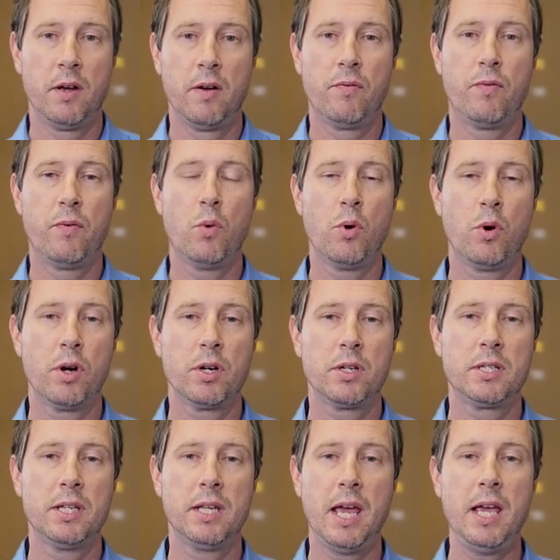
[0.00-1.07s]
For
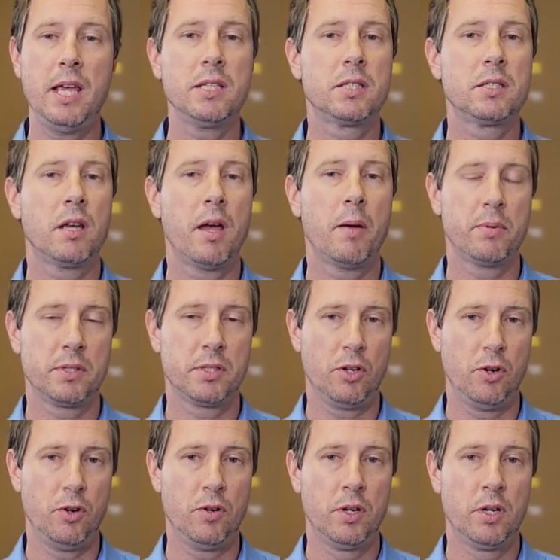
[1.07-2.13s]
today's episode,